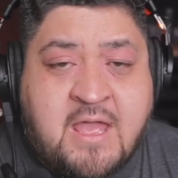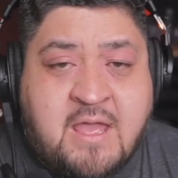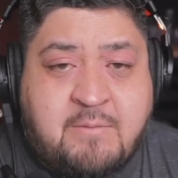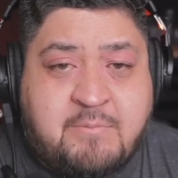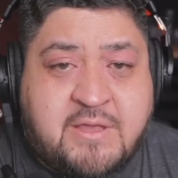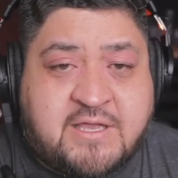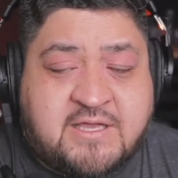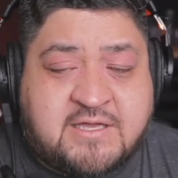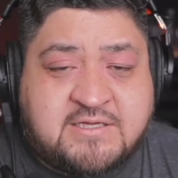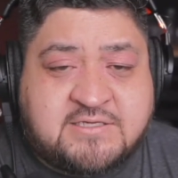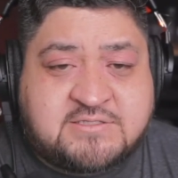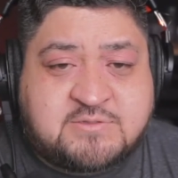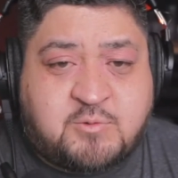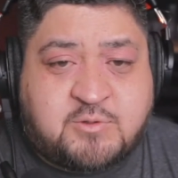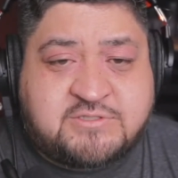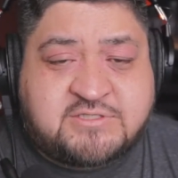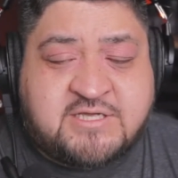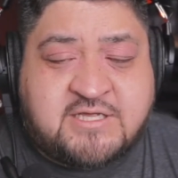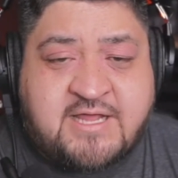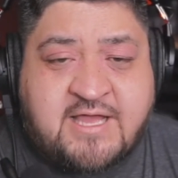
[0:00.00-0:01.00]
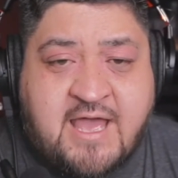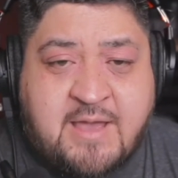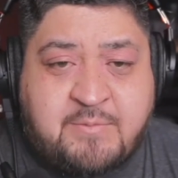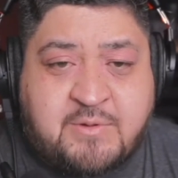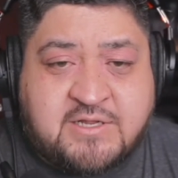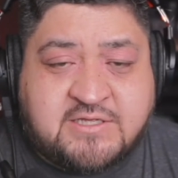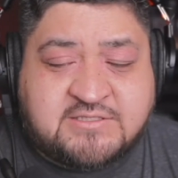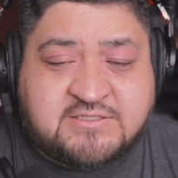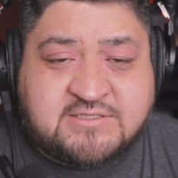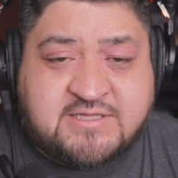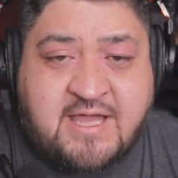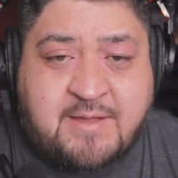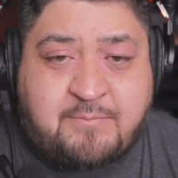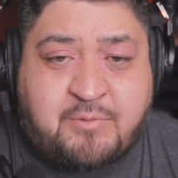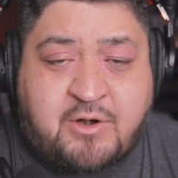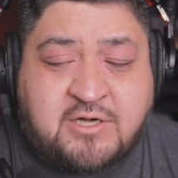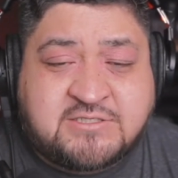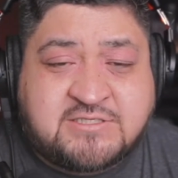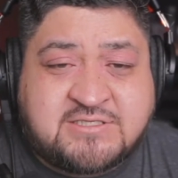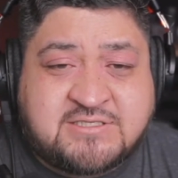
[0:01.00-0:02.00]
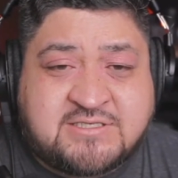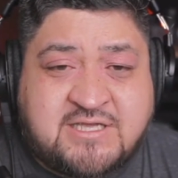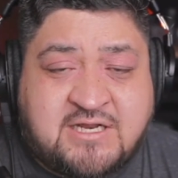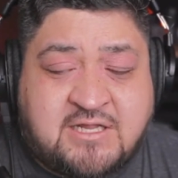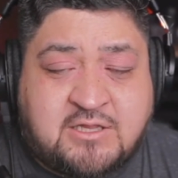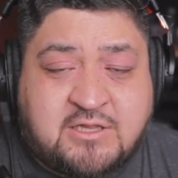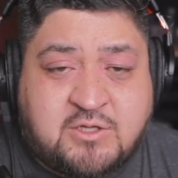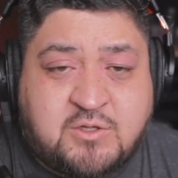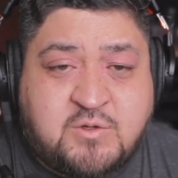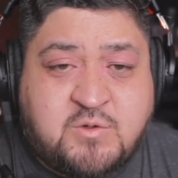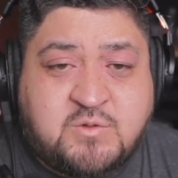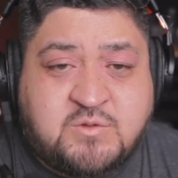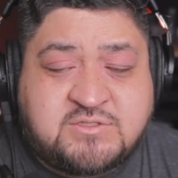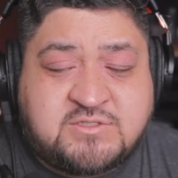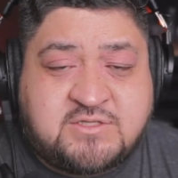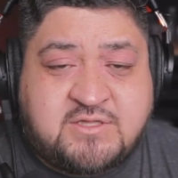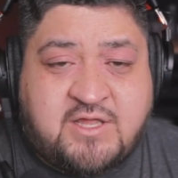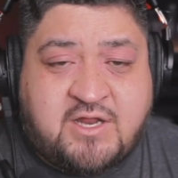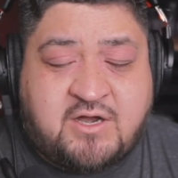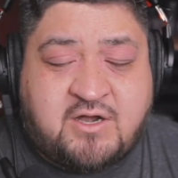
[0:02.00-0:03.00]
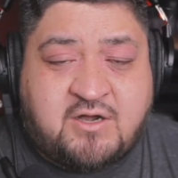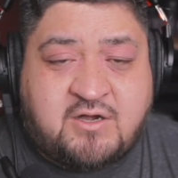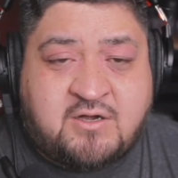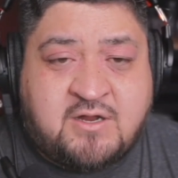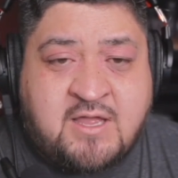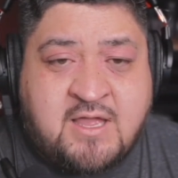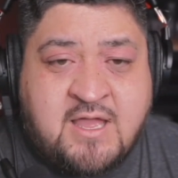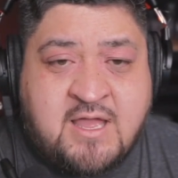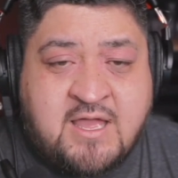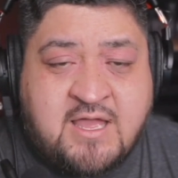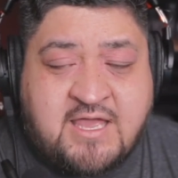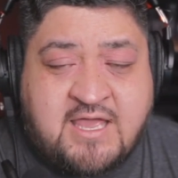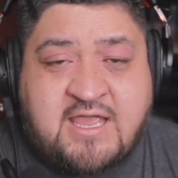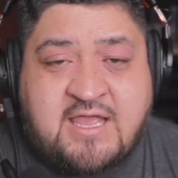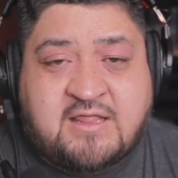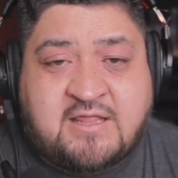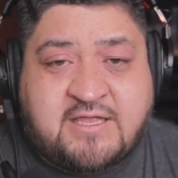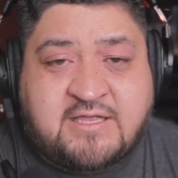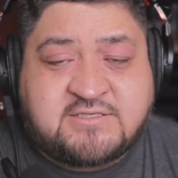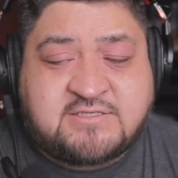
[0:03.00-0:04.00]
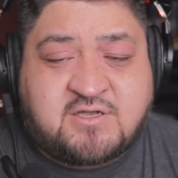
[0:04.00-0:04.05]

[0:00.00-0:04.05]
because what's going to happen is that person is going to lose their healing.